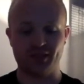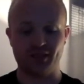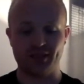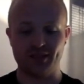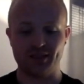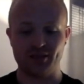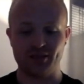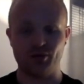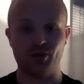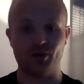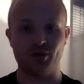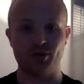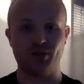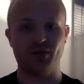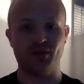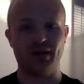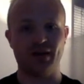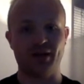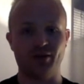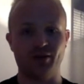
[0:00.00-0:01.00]
and it's not
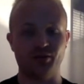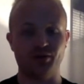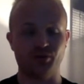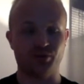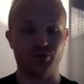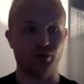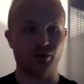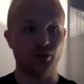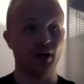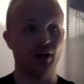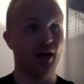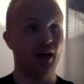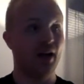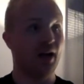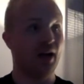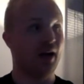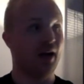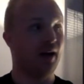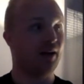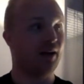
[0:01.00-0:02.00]
something I can control.
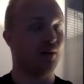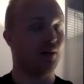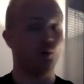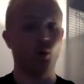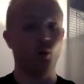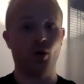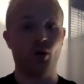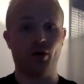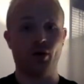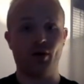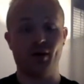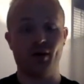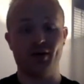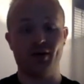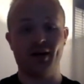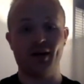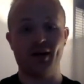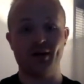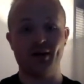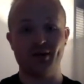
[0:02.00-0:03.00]
I can walk around
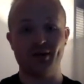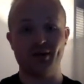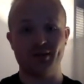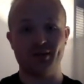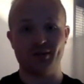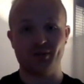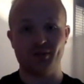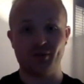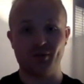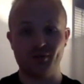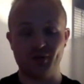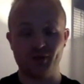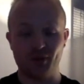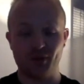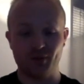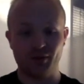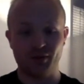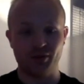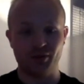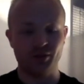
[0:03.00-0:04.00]
the house until my feet are
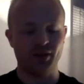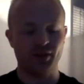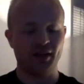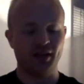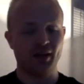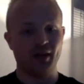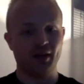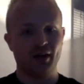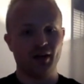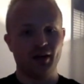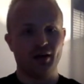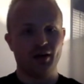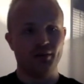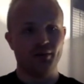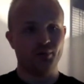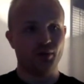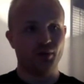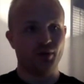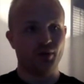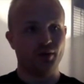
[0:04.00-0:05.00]
blue,
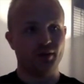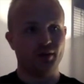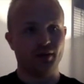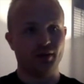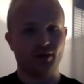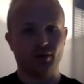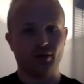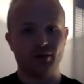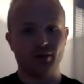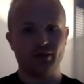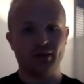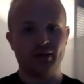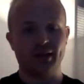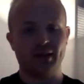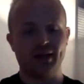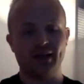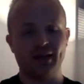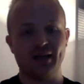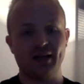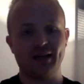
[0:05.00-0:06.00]
but
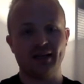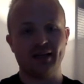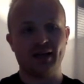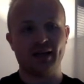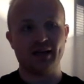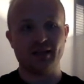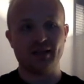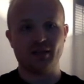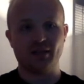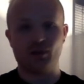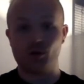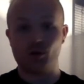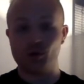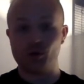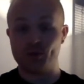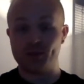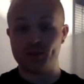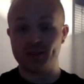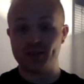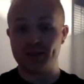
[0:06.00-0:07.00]
it has encouraged
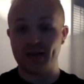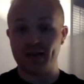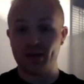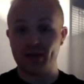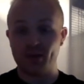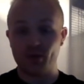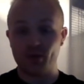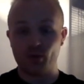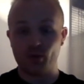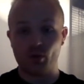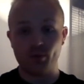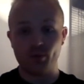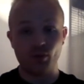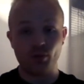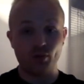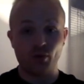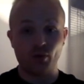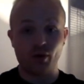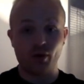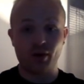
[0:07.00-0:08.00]
me to get up more and move
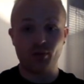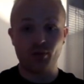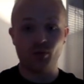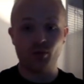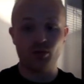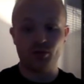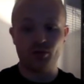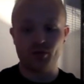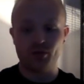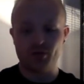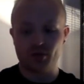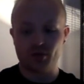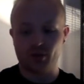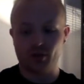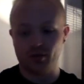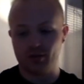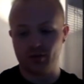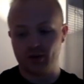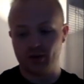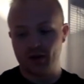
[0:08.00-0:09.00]
around more.
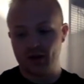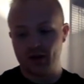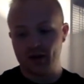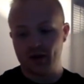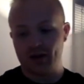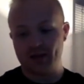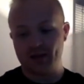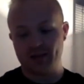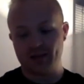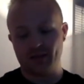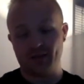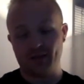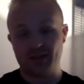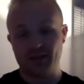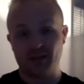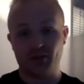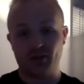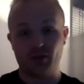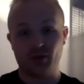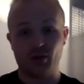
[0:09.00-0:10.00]
So I set
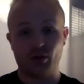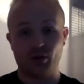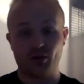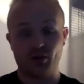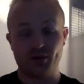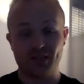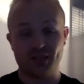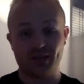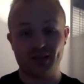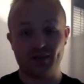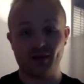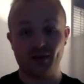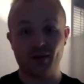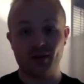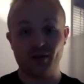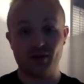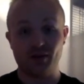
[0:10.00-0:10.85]
myself the goal of 10,000.